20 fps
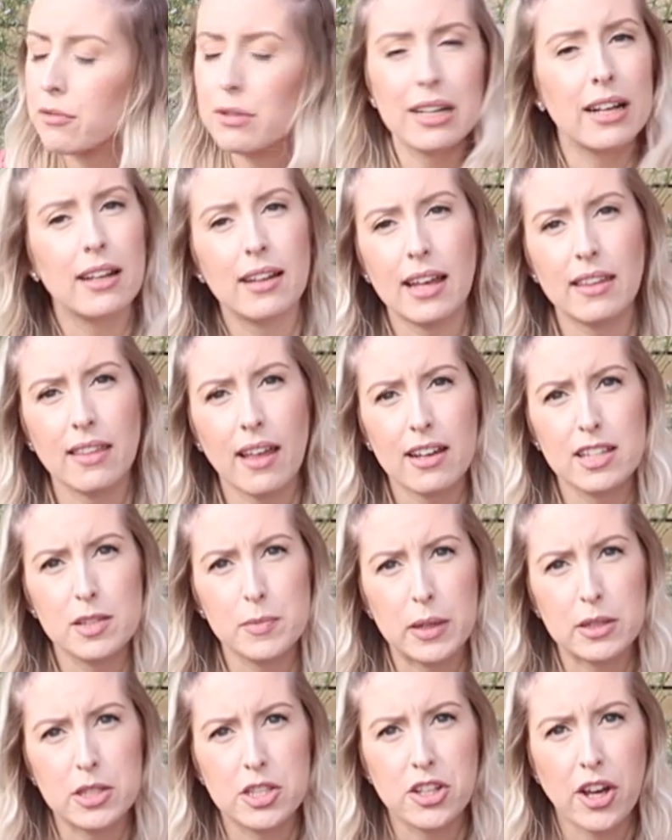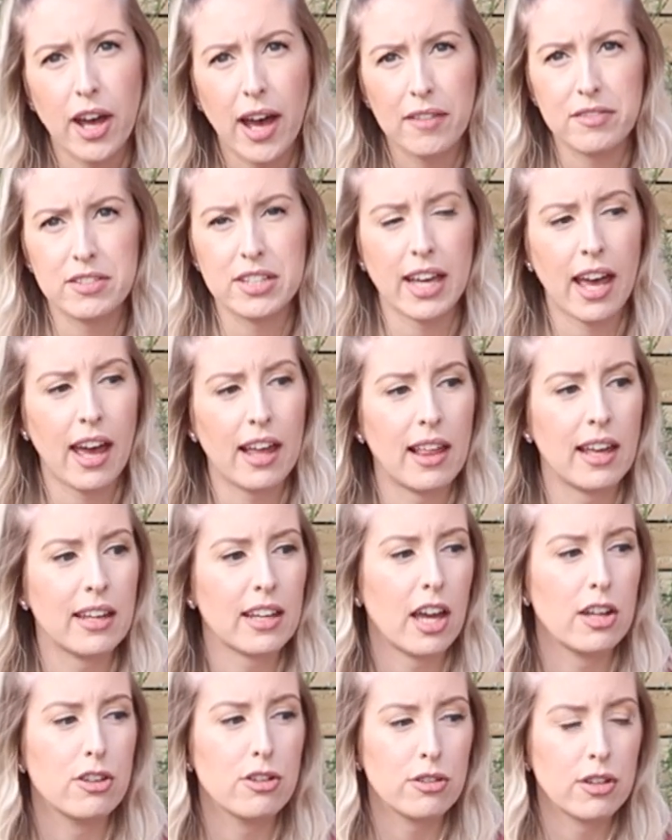I really like the aspect you don't have to get
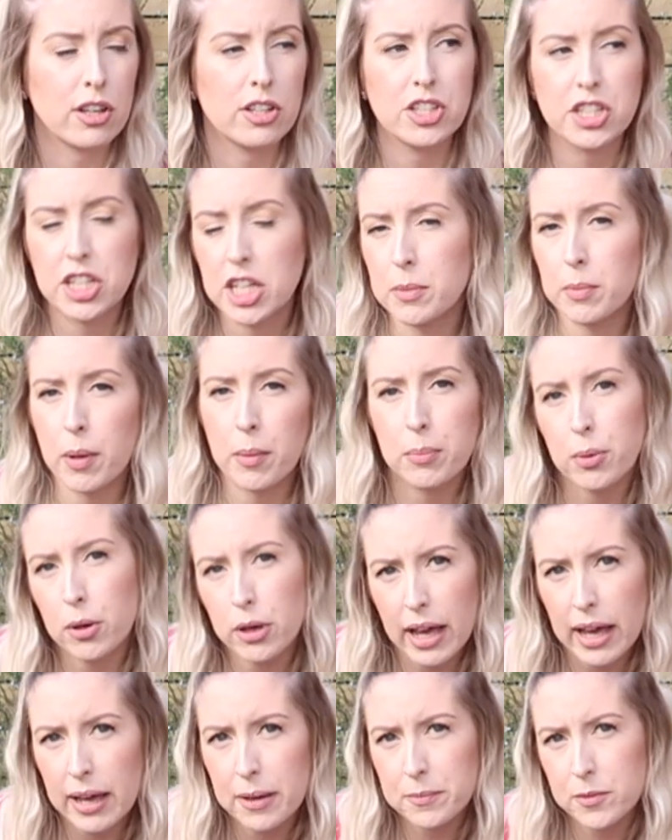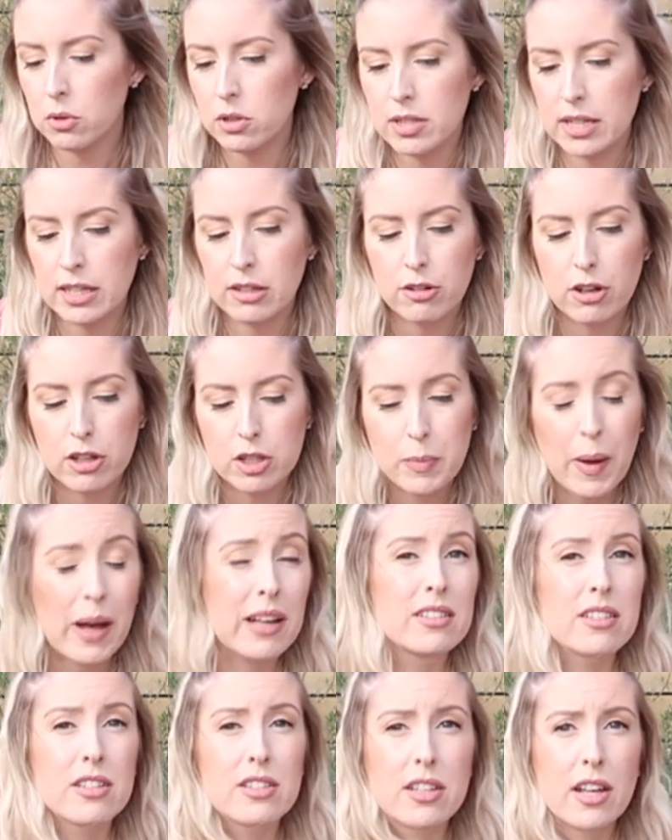like another cheaper buggy once he grows
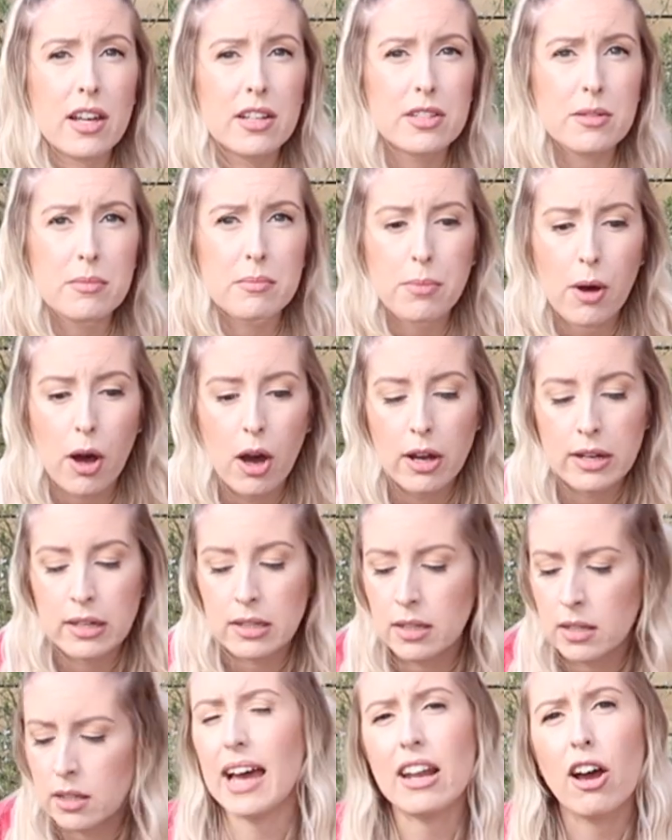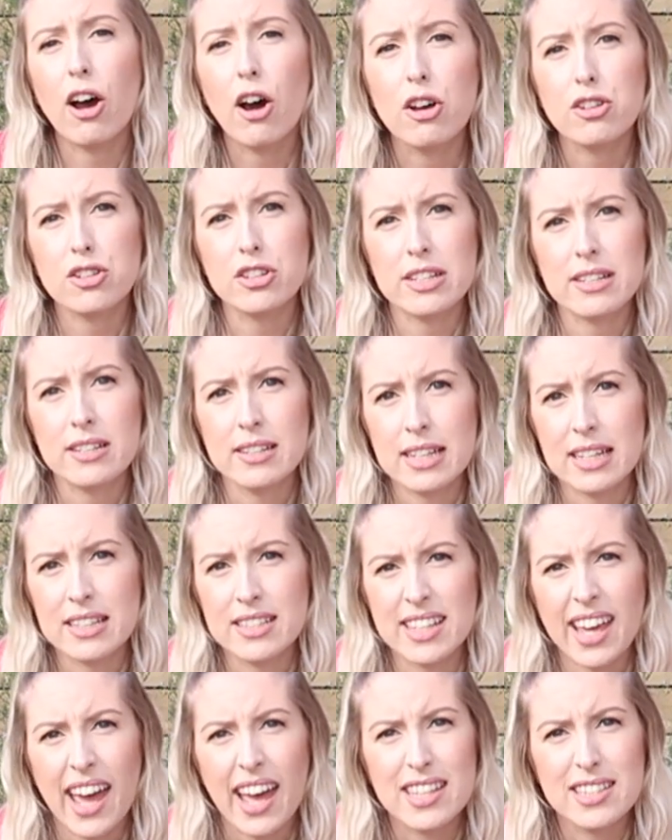past a certain point. And I also didn't need
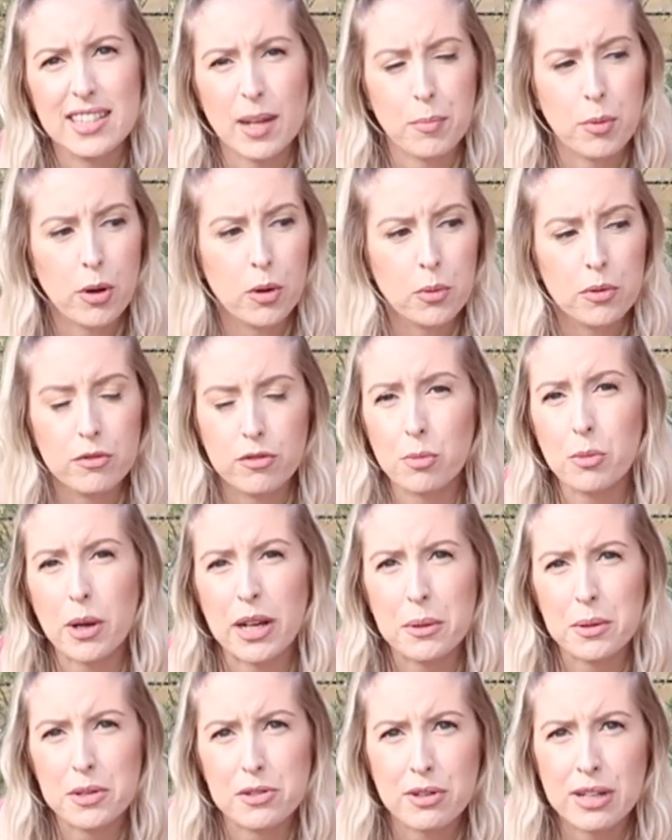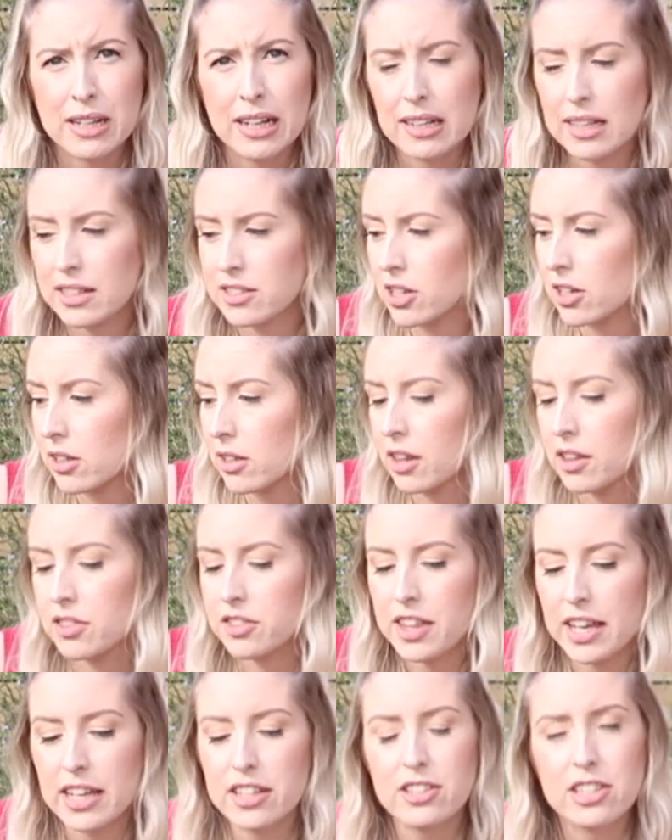to get a separate one from when he was really little.
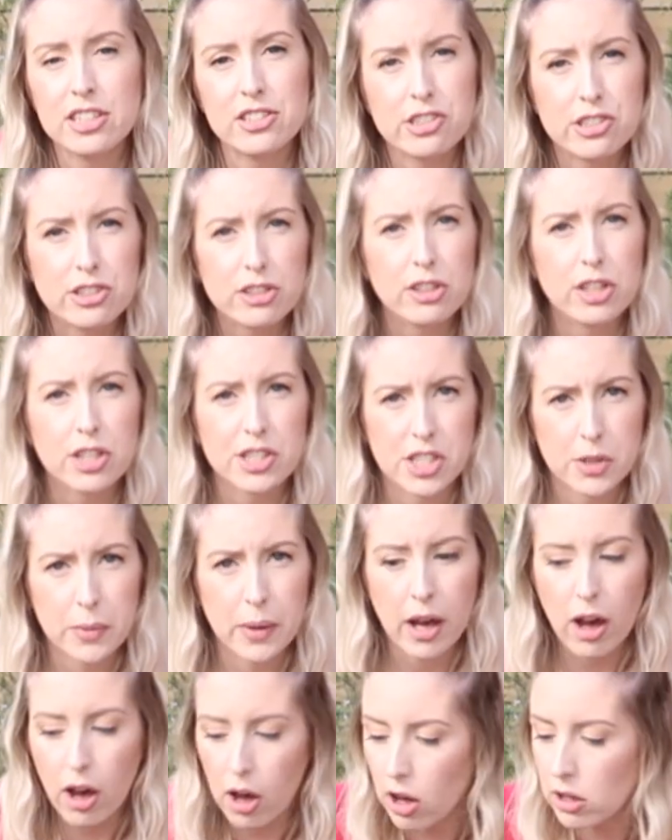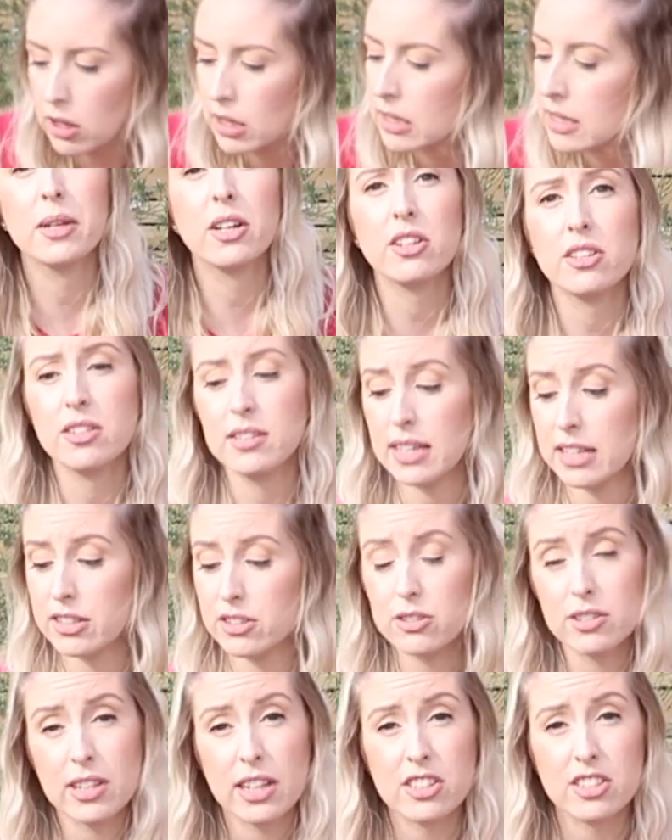This is just going to do it all, because this
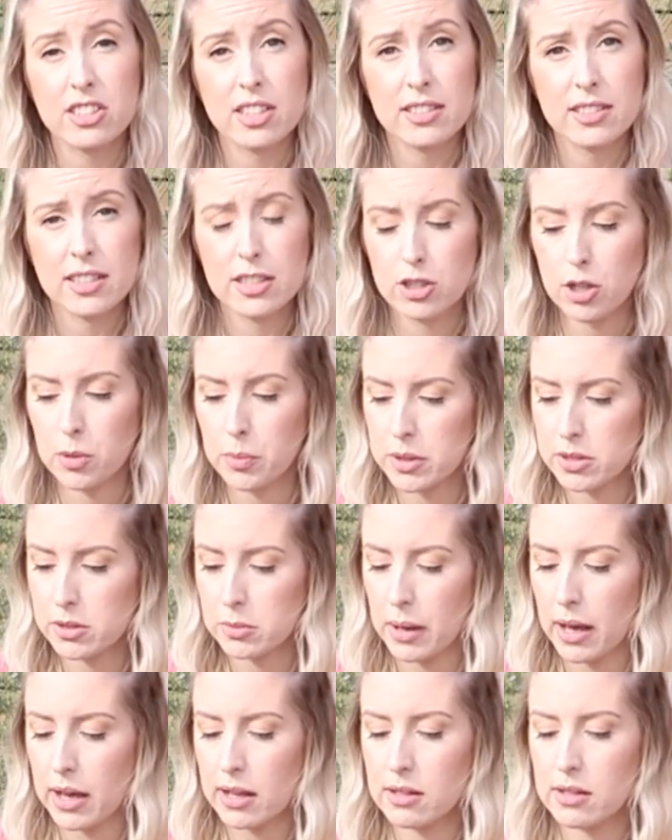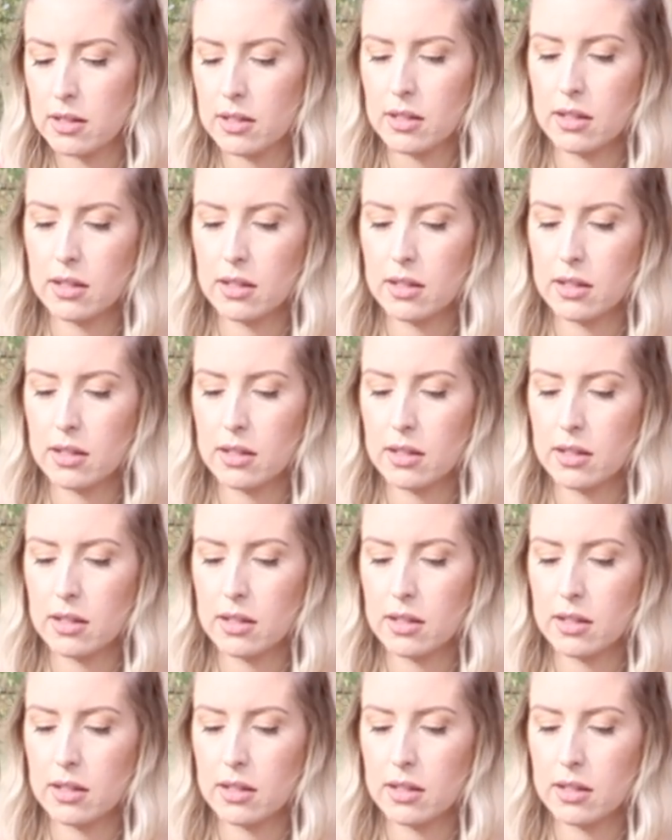does actually sit up as well.